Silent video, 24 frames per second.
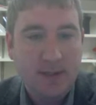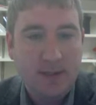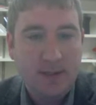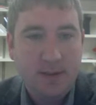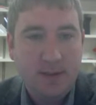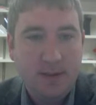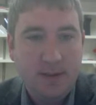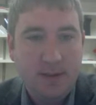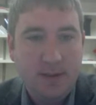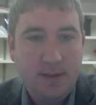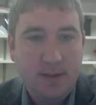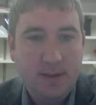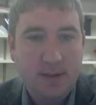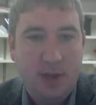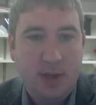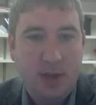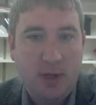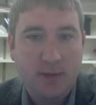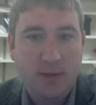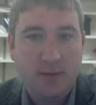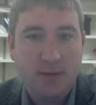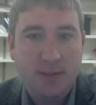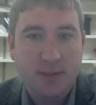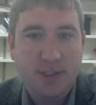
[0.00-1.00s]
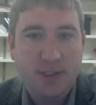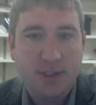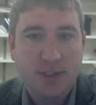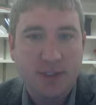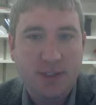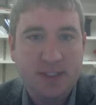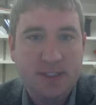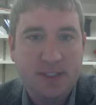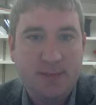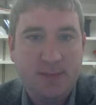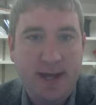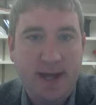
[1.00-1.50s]
It's probably what you'd
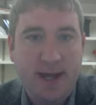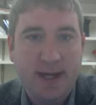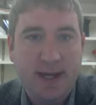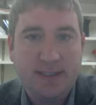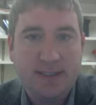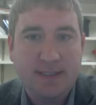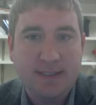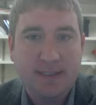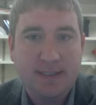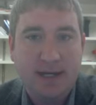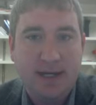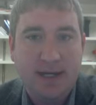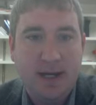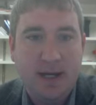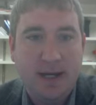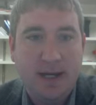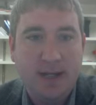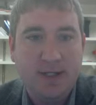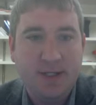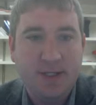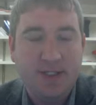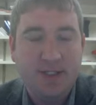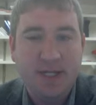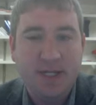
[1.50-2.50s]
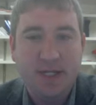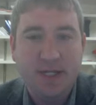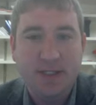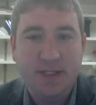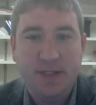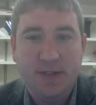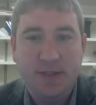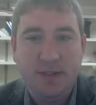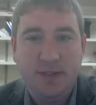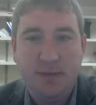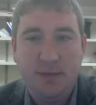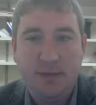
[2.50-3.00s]
expect. I just need
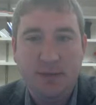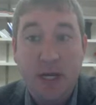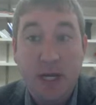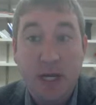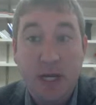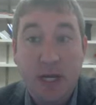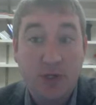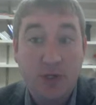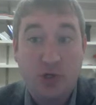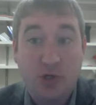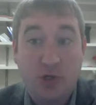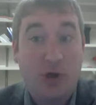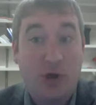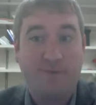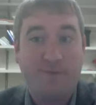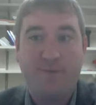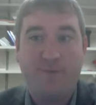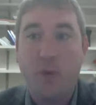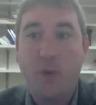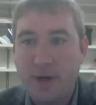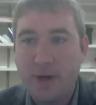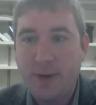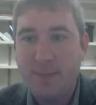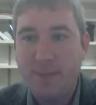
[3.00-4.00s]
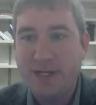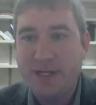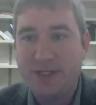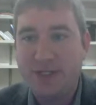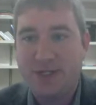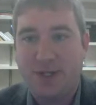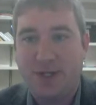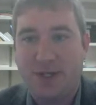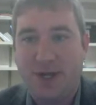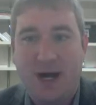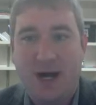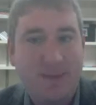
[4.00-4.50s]
to draw a
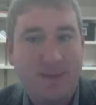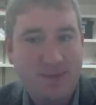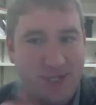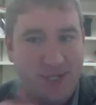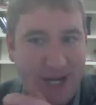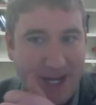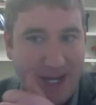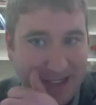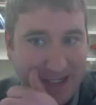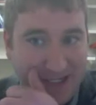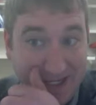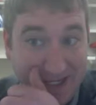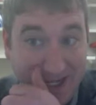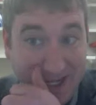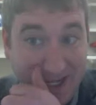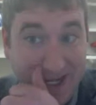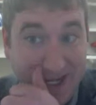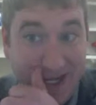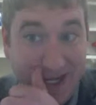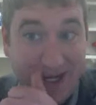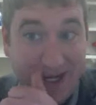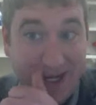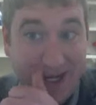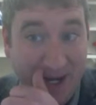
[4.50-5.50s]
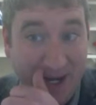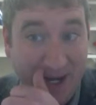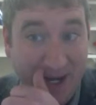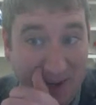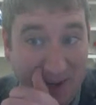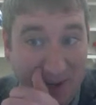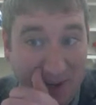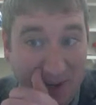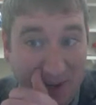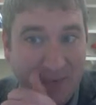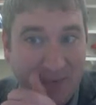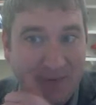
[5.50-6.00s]
four-dimensional object.
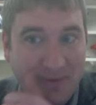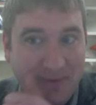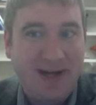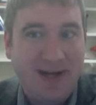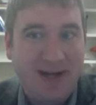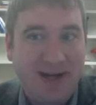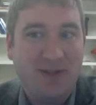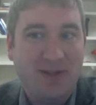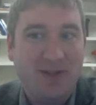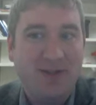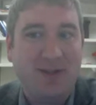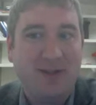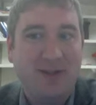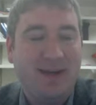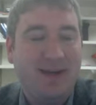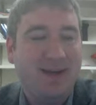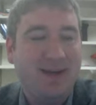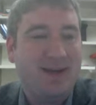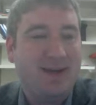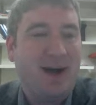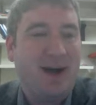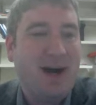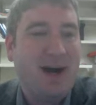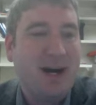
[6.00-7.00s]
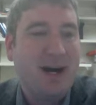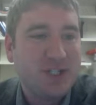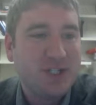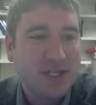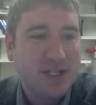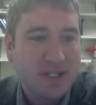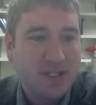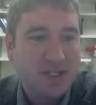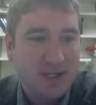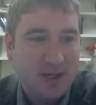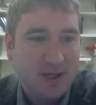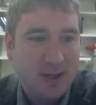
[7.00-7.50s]
Gosh,
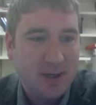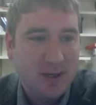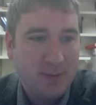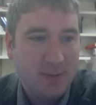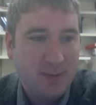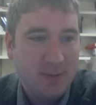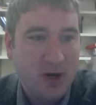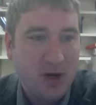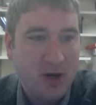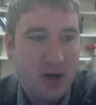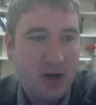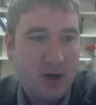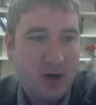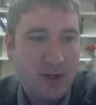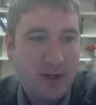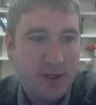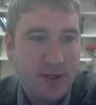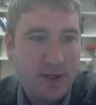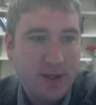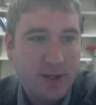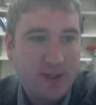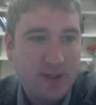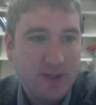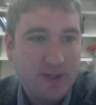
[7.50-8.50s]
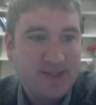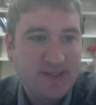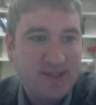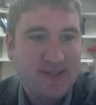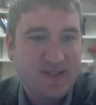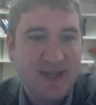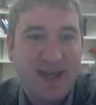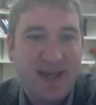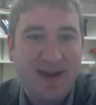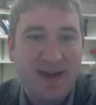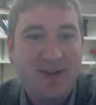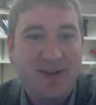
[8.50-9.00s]
that's going to be a hard
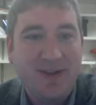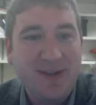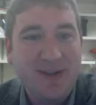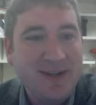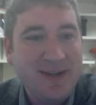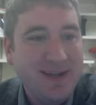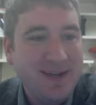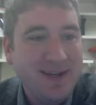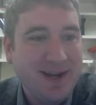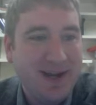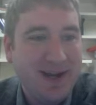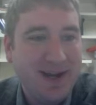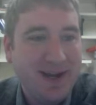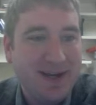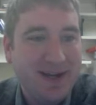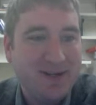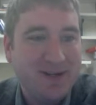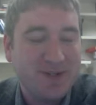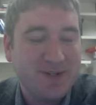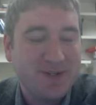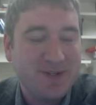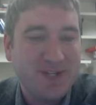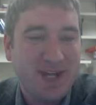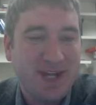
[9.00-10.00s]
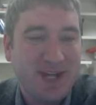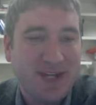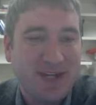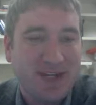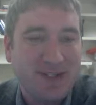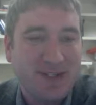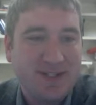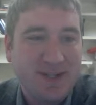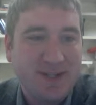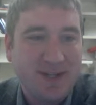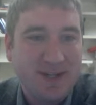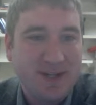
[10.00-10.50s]
sell, I understand.
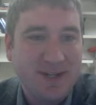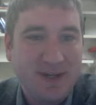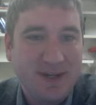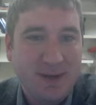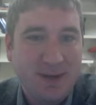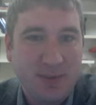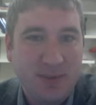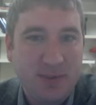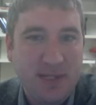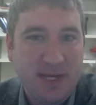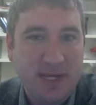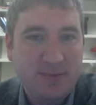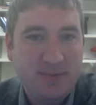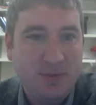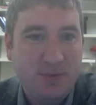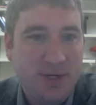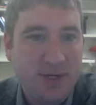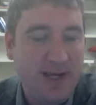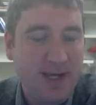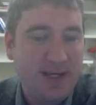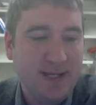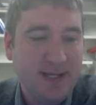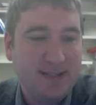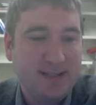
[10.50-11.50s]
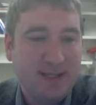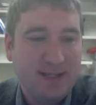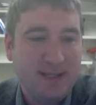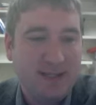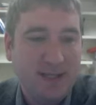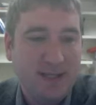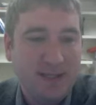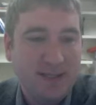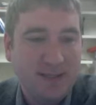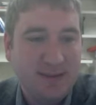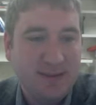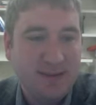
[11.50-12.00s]
But that's what it is.
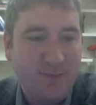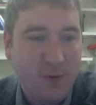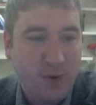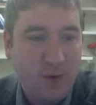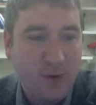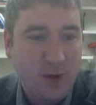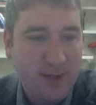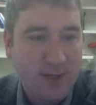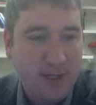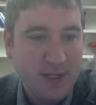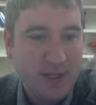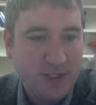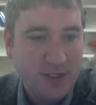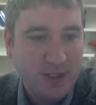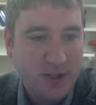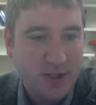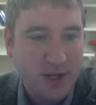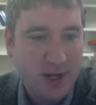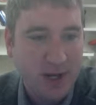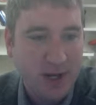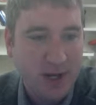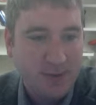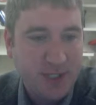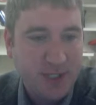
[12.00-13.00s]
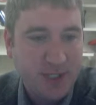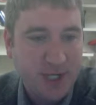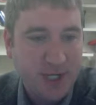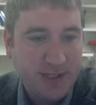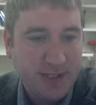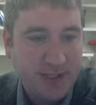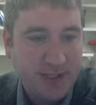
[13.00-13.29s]
It's a four-dimensional object.